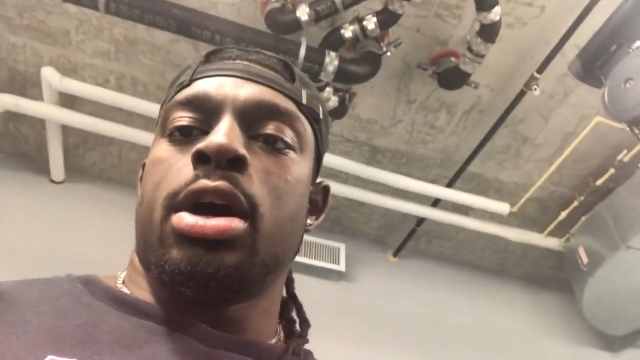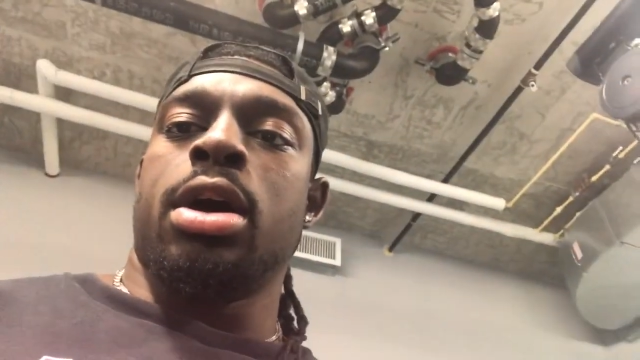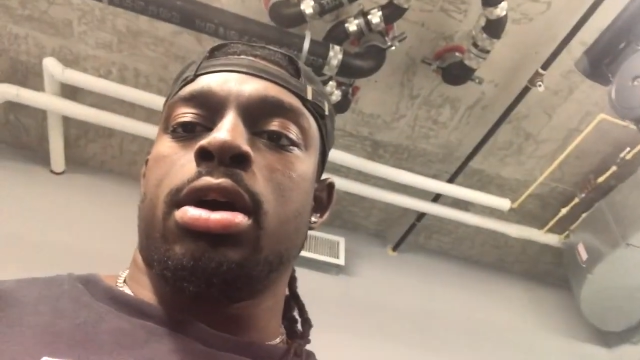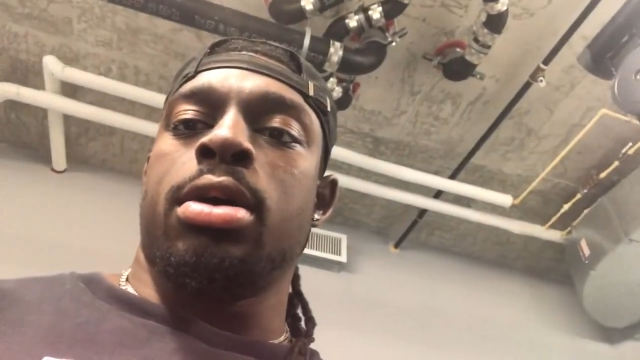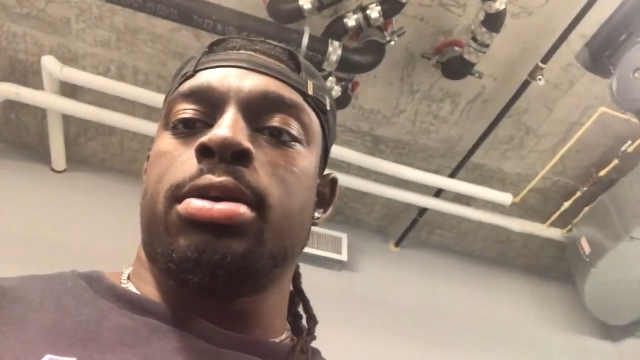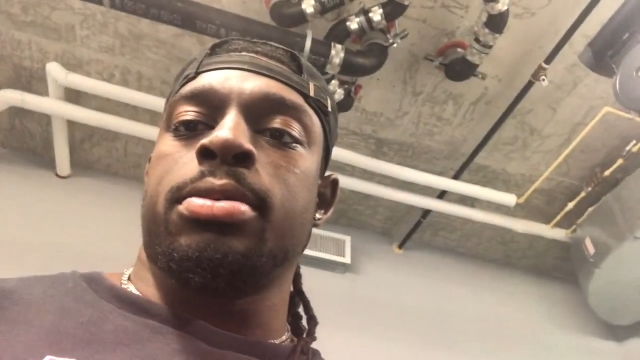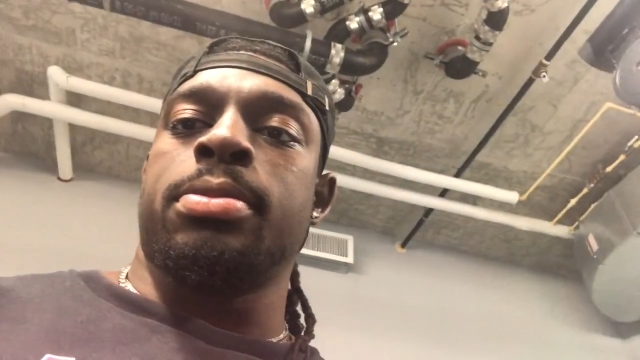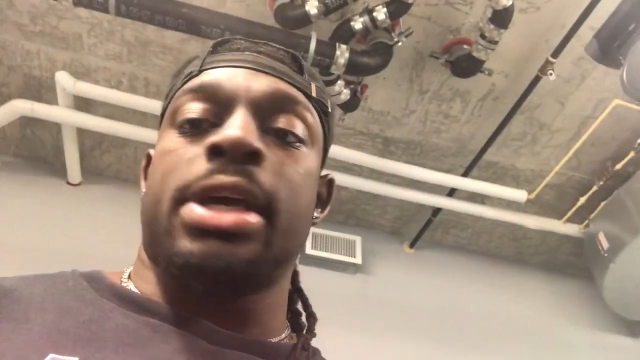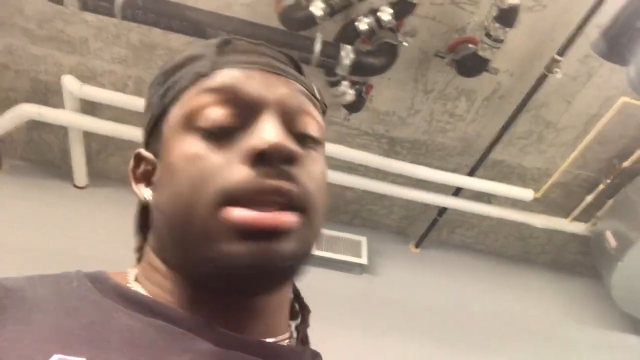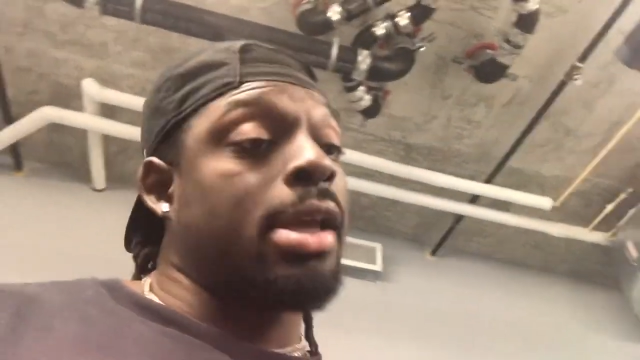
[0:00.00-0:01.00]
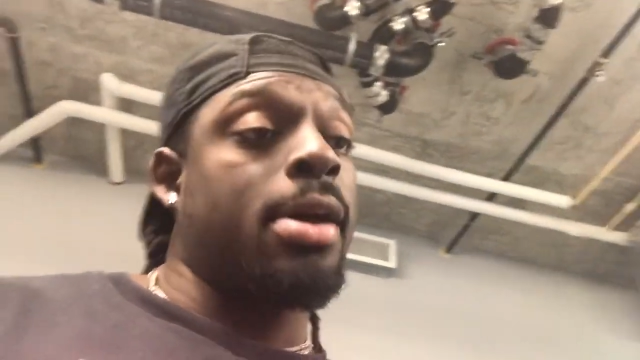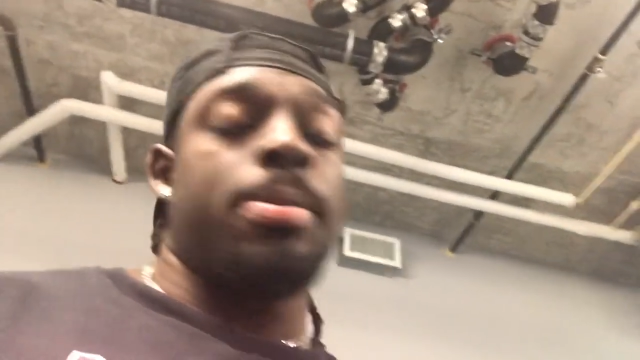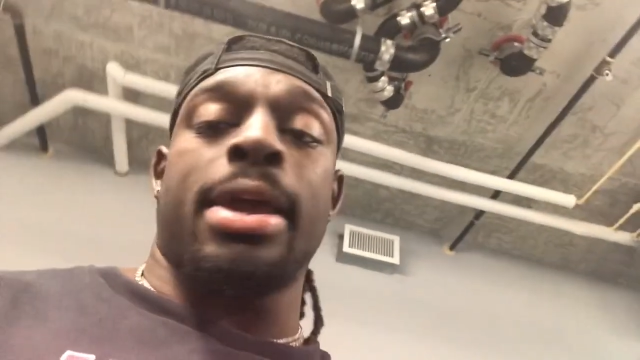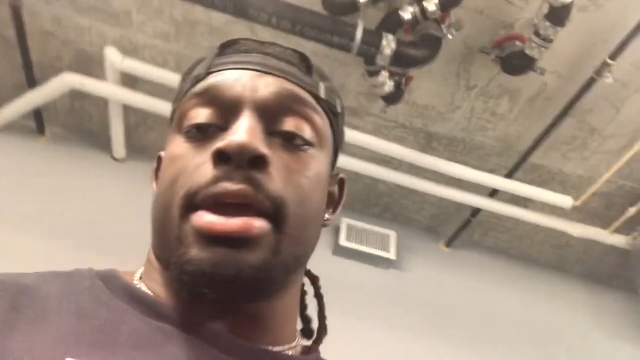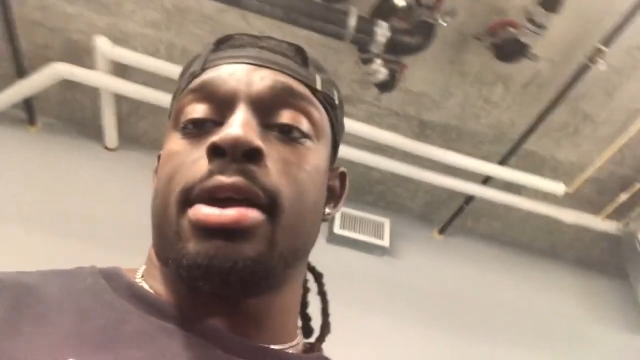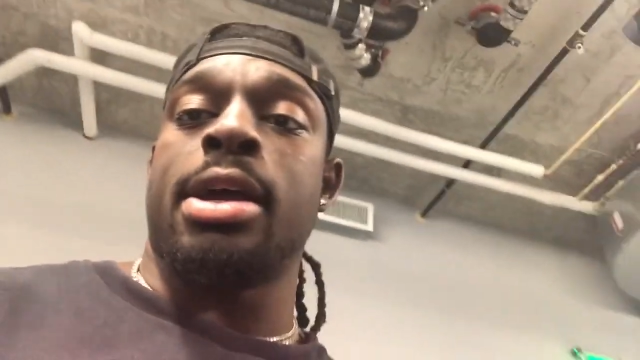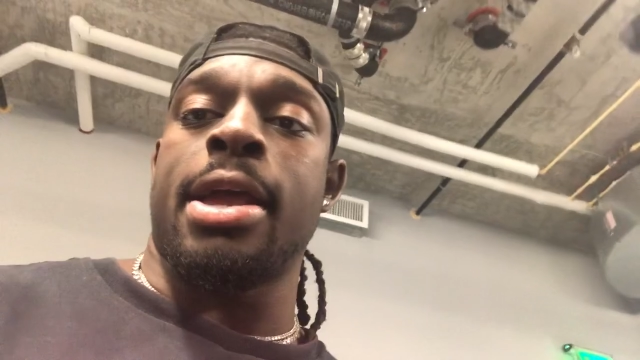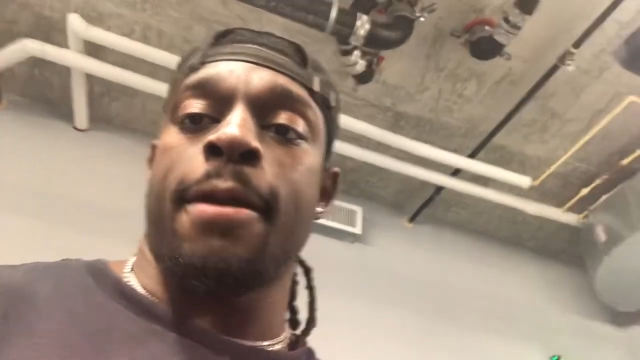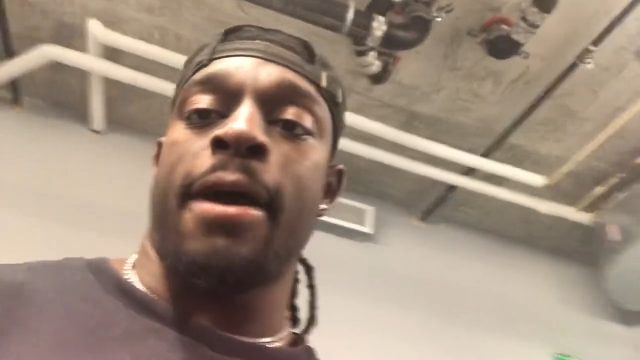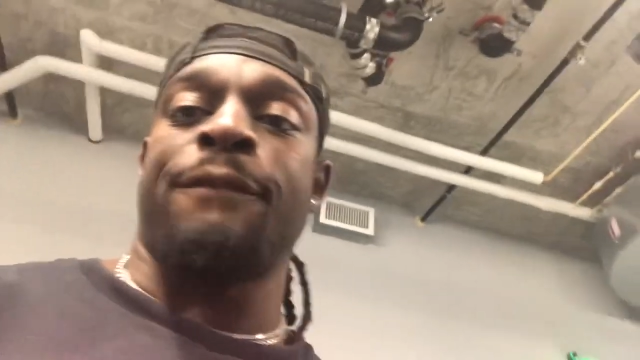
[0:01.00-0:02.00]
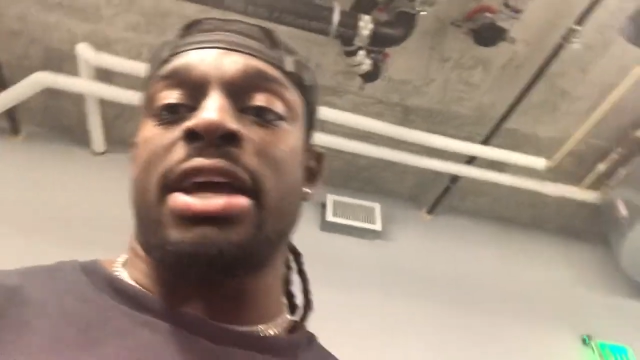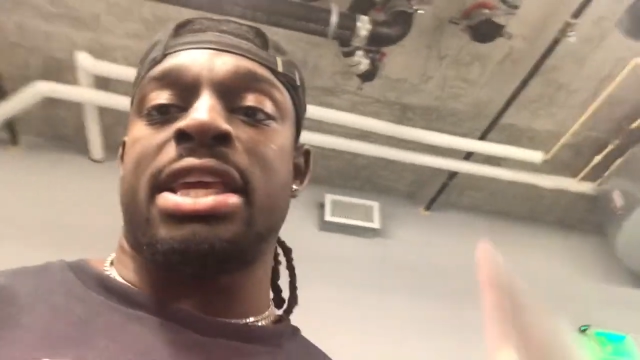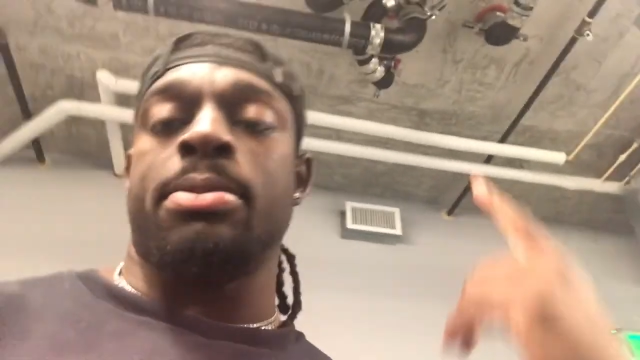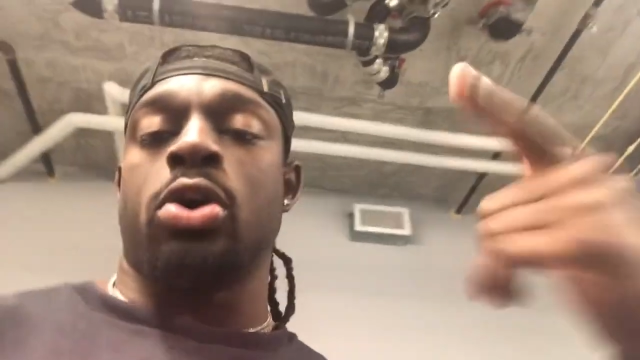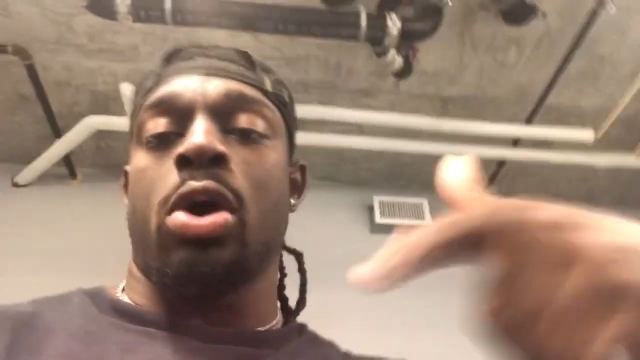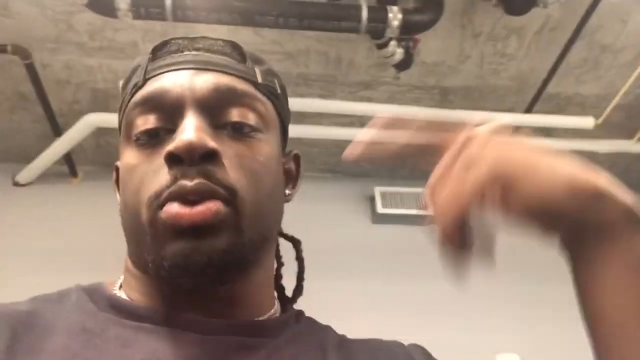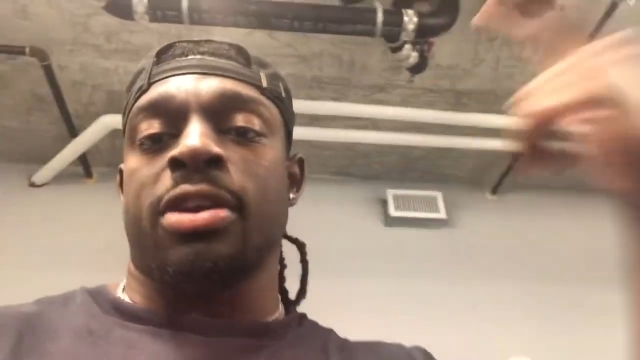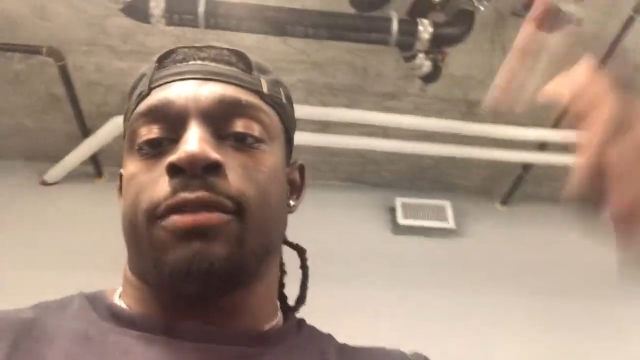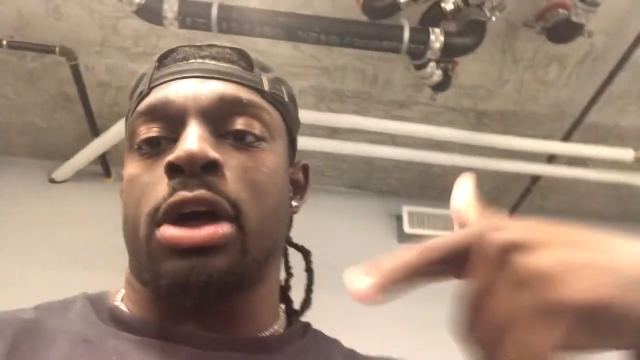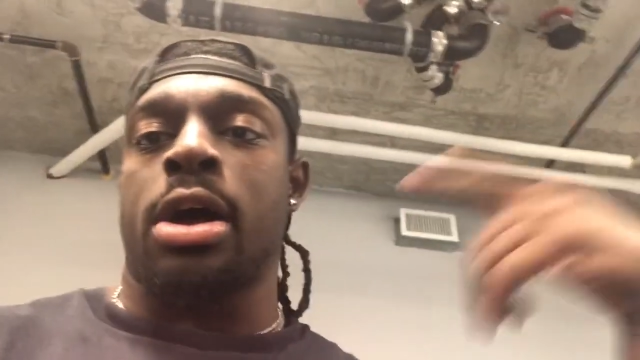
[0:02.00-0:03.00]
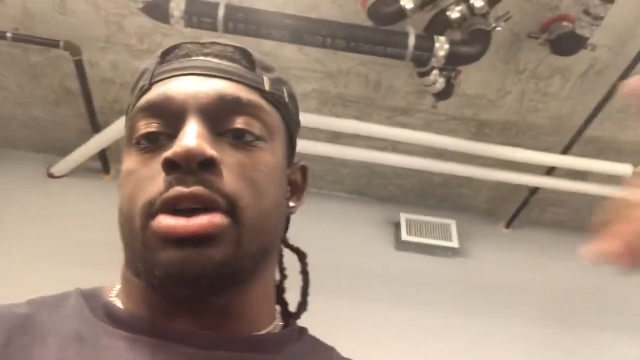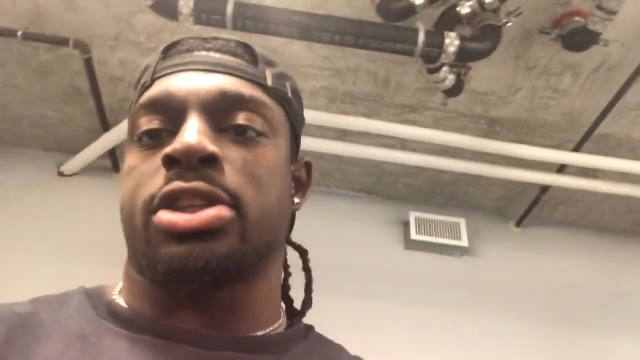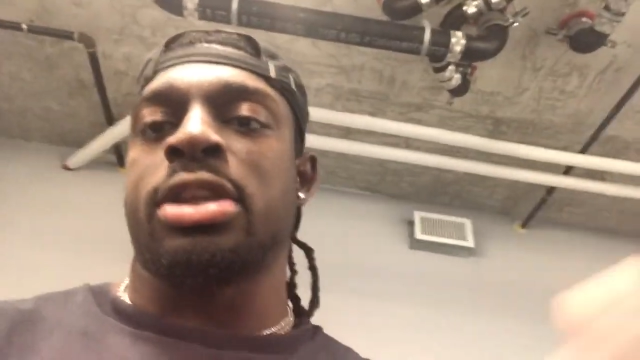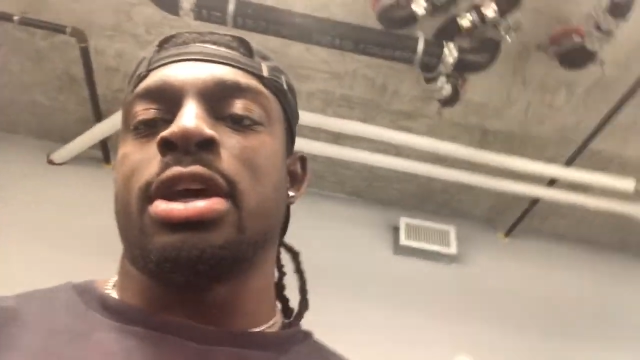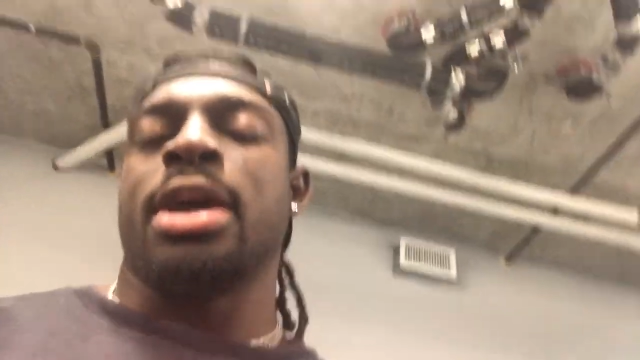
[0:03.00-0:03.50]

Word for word: Um, and yeah, man, if I keep going with the vlogs